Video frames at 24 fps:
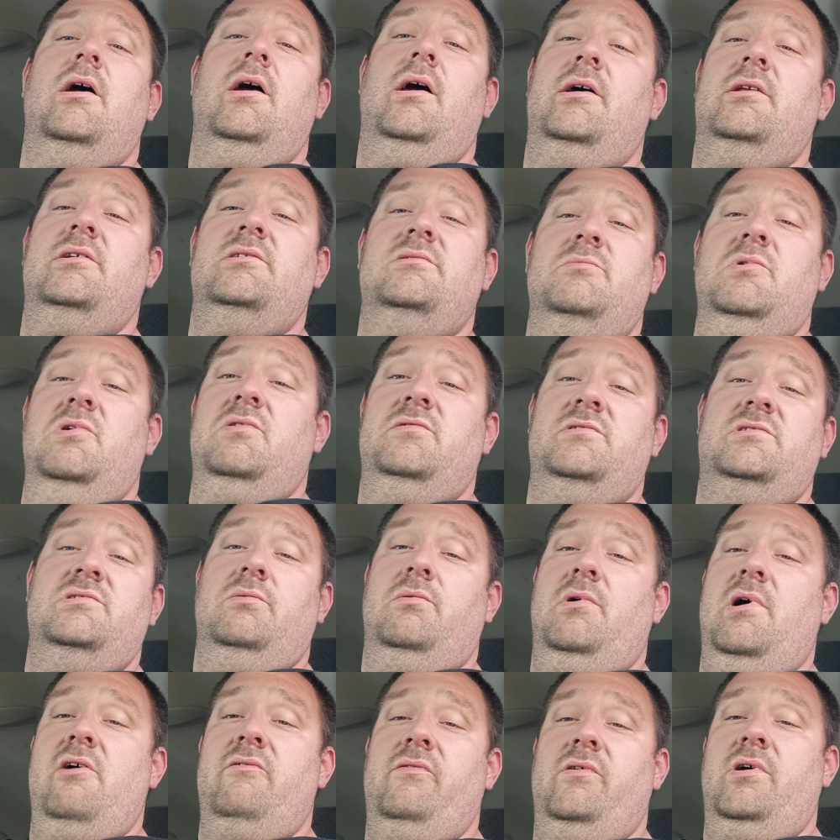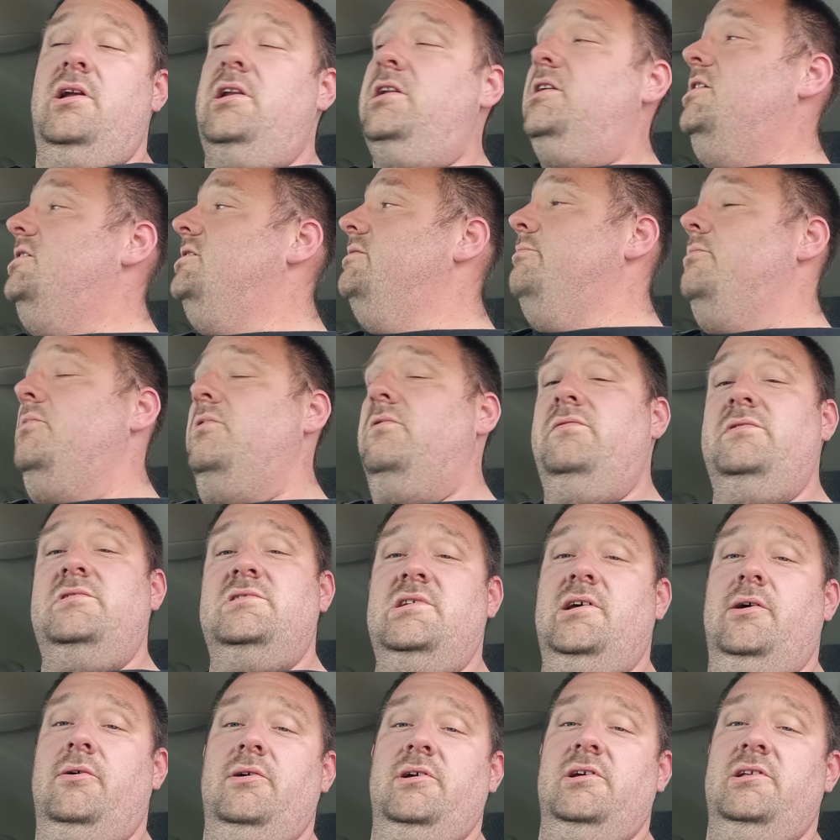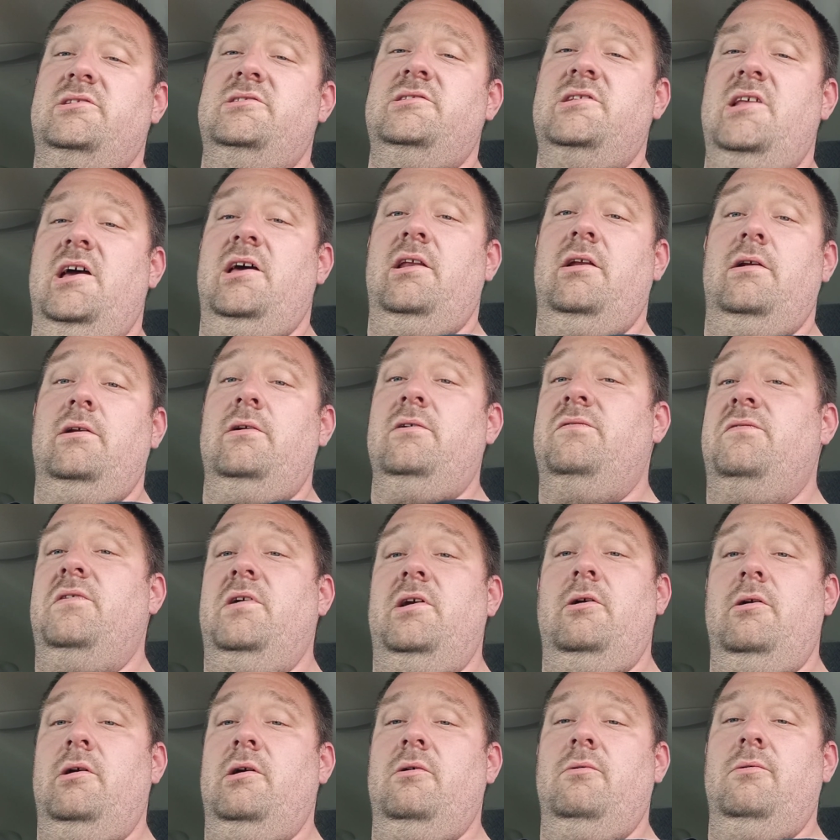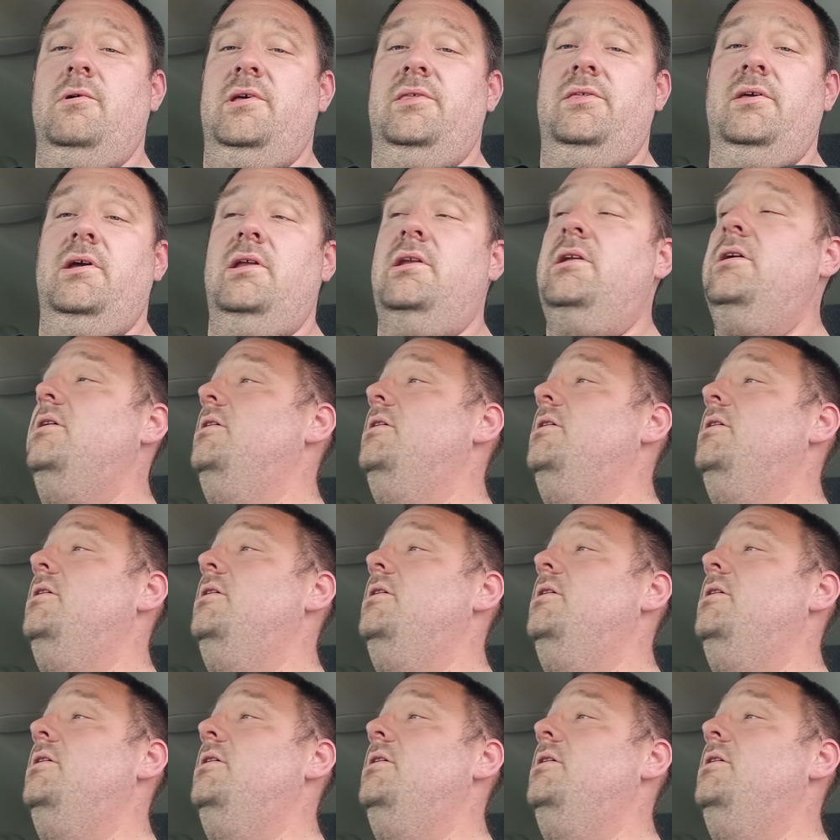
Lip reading: I just move it to wherever I need to move it so it's not interfering with it.